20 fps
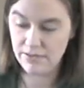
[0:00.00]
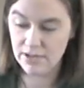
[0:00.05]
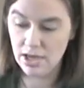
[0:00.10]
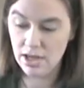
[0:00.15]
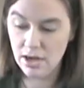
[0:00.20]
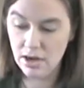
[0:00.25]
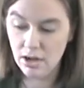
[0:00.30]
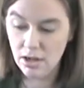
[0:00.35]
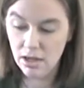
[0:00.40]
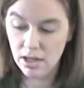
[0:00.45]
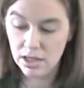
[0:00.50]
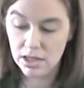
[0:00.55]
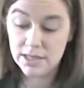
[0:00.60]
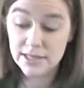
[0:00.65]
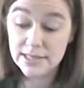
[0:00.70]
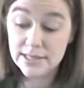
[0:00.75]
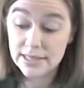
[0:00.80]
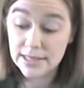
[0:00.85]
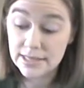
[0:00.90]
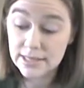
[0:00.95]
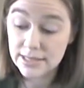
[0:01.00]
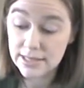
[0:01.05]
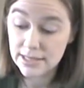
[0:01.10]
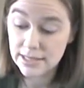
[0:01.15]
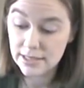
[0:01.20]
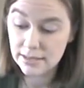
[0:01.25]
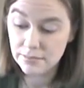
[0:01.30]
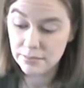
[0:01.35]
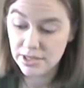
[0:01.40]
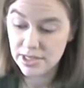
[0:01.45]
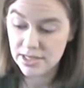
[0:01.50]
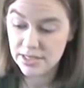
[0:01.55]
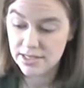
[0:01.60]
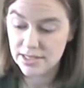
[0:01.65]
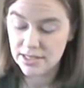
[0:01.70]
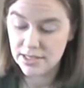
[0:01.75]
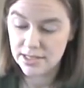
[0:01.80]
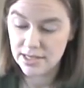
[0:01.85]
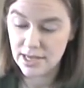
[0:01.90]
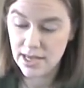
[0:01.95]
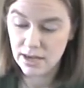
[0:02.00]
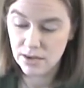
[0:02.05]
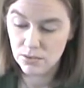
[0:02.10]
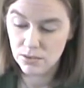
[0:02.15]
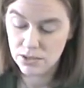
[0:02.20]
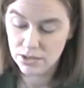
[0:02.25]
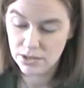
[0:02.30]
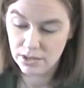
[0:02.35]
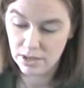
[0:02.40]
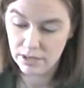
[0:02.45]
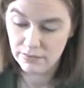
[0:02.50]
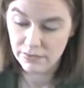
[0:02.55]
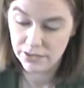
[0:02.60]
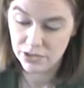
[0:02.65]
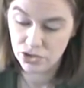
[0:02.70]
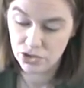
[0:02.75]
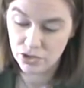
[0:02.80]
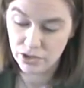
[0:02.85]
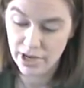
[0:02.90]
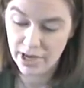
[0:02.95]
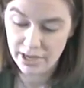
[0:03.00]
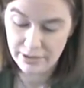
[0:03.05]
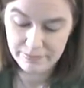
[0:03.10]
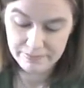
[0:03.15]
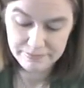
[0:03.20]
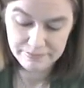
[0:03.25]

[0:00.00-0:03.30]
got all 16 pieces out of the tray.